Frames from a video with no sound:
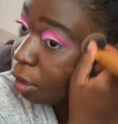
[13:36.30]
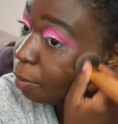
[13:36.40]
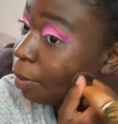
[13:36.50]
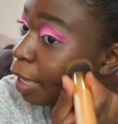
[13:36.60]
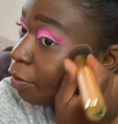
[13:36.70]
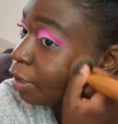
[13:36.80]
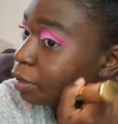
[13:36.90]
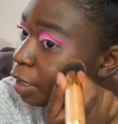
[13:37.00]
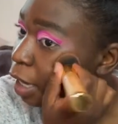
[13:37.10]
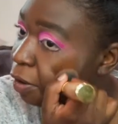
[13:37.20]
But Henry
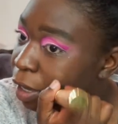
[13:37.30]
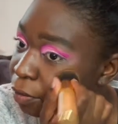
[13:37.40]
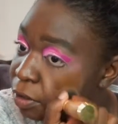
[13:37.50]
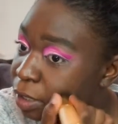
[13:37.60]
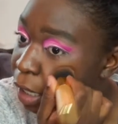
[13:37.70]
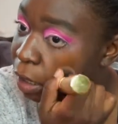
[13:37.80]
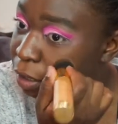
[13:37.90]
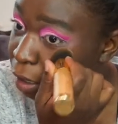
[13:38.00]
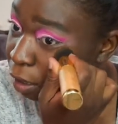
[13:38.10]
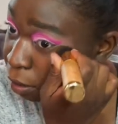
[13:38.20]
doesn't care. Henry said,
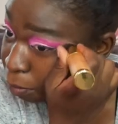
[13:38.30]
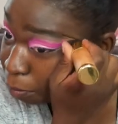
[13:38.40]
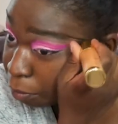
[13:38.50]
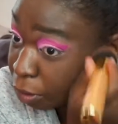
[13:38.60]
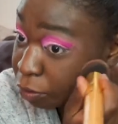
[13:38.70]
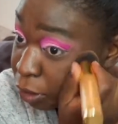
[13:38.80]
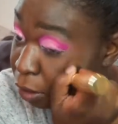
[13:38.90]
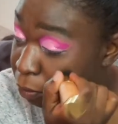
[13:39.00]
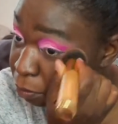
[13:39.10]
no, she don't.